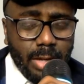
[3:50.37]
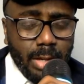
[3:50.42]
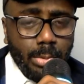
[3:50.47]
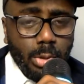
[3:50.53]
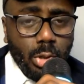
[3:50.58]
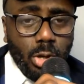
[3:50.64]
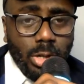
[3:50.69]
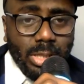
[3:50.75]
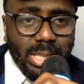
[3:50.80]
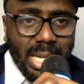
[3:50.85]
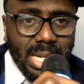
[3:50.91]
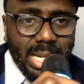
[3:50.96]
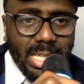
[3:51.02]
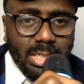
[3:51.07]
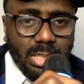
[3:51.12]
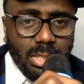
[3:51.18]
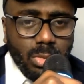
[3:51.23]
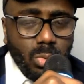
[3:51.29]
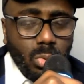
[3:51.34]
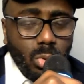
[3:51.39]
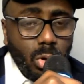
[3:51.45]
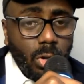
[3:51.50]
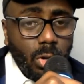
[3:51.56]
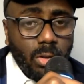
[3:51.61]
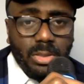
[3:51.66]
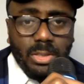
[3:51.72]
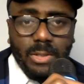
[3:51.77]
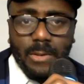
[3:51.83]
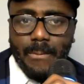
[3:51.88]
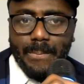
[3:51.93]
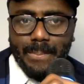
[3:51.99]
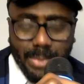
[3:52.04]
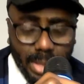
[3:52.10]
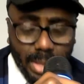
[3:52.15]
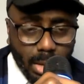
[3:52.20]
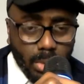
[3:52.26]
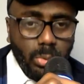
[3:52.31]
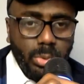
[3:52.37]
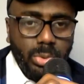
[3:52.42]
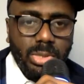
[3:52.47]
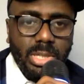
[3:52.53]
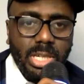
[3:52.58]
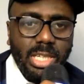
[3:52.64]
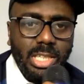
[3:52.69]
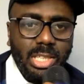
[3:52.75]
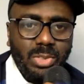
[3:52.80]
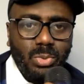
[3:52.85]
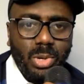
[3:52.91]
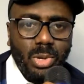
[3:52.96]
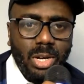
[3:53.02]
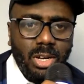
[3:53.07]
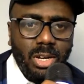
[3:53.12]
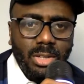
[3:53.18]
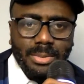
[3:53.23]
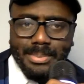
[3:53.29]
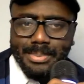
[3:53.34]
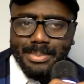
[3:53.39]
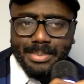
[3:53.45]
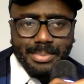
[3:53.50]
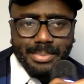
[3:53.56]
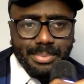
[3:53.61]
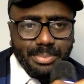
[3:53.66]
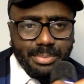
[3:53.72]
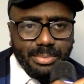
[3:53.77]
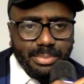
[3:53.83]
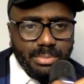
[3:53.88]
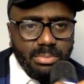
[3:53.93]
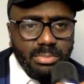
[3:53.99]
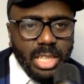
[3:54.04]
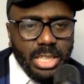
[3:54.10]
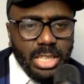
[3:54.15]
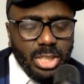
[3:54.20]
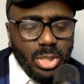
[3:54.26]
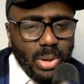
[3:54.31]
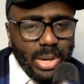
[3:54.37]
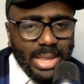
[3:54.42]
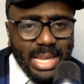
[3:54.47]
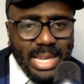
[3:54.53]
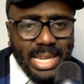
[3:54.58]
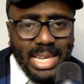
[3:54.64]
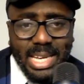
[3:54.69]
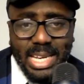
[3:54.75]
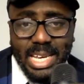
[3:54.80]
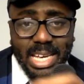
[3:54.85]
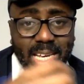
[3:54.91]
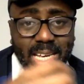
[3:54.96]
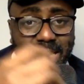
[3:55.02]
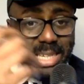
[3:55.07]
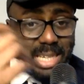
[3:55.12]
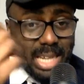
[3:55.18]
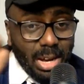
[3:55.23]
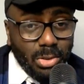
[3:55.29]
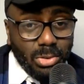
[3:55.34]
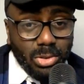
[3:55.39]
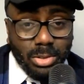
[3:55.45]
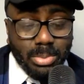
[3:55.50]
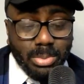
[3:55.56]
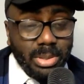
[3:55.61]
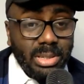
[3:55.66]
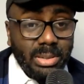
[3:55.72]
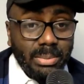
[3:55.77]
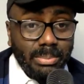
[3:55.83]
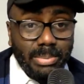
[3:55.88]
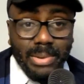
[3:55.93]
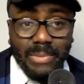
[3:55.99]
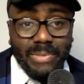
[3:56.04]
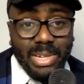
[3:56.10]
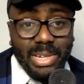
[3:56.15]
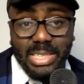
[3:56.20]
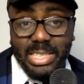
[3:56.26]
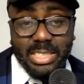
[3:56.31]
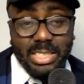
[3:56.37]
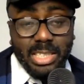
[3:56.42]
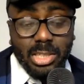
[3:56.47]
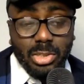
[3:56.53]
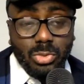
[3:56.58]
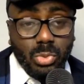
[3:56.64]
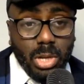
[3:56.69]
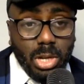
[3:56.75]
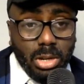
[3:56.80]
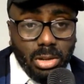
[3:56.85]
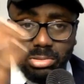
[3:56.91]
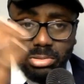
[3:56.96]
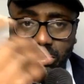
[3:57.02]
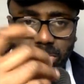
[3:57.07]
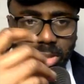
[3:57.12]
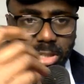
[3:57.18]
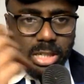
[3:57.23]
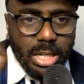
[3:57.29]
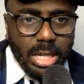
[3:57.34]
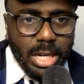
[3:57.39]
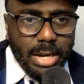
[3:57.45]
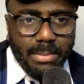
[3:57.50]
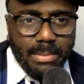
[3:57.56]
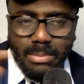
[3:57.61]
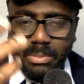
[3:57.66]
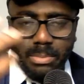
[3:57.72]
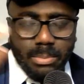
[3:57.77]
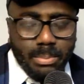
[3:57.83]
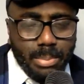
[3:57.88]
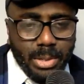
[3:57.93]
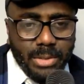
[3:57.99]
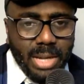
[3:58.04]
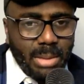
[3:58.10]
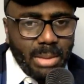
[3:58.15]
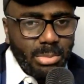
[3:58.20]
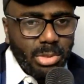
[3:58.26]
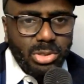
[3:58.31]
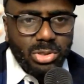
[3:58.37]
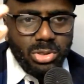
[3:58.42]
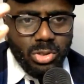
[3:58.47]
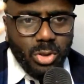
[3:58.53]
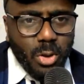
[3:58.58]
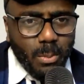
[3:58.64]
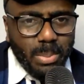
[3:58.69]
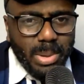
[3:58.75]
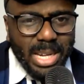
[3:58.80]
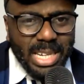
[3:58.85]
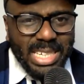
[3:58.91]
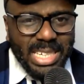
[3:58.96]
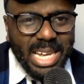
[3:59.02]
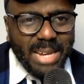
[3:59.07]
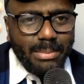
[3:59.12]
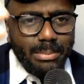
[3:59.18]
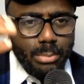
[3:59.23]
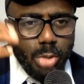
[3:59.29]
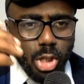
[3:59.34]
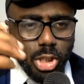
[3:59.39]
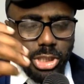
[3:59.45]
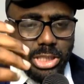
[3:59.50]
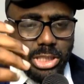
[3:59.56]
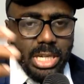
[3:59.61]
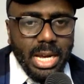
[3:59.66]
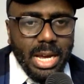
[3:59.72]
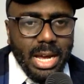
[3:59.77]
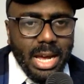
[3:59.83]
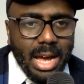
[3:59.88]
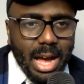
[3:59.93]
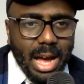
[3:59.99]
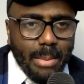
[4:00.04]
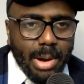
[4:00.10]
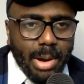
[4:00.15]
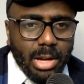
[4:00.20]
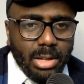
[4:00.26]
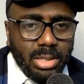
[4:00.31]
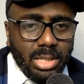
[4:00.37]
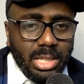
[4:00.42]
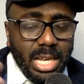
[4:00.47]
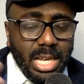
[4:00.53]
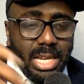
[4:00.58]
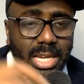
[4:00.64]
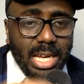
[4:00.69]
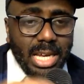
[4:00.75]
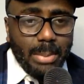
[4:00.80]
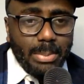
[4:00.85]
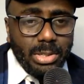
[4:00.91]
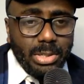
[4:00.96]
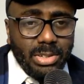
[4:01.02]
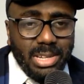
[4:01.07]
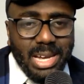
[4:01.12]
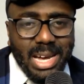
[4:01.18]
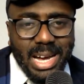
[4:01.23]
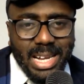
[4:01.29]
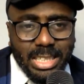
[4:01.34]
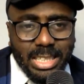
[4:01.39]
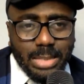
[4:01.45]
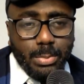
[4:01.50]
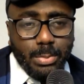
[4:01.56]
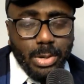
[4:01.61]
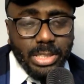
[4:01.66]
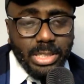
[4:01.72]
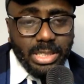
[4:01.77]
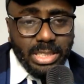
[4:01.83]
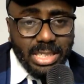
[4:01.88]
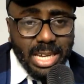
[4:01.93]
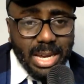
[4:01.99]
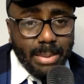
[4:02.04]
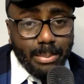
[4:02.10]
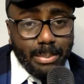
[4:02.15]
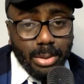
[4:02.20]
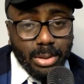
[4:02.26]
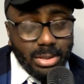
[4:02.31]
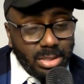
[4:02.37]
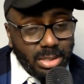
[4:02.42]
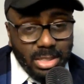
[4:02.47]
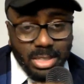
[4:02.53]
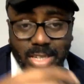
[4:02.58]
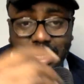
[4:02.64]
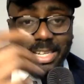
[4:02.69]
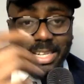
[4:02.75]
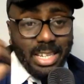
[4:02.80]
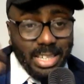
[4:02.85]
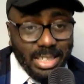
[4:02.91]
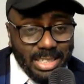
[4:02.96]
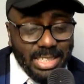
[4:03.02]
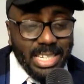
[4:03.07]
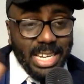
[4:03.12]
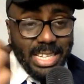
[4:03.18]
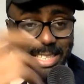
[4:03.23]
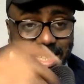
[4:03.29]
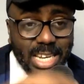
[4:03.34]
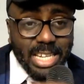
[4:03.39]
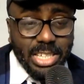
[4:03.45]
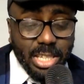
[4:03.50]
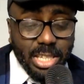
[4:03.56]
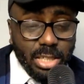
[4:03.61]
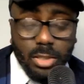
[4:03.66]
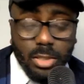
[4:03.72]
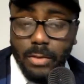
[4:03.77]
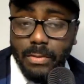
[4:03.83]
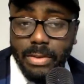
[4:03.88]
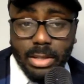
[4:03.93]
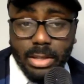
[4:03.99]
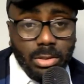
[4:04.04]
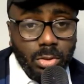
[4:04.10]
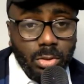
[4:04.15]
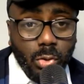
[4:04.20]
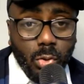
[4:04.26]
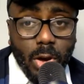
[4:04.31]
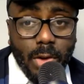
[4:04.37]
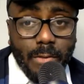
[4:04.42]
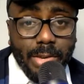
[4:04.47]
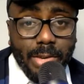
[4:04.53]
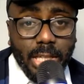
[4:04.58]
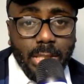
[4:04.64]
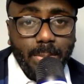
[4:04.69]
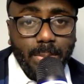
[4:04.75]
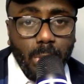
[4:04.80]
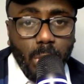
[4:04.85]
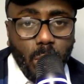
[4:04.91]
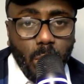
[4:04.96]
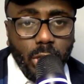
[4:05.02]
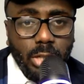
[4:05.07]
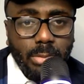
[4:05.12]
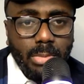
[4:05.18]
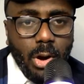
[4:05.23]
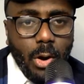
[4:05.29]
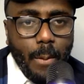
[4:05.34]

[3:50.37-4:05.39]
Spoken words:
young talents in the world, they will do that as well. So I think that would have been fantastic as well. But I'm not complaining that much about Lele Capital at this point in time. But it's a nice idea to have explored, in my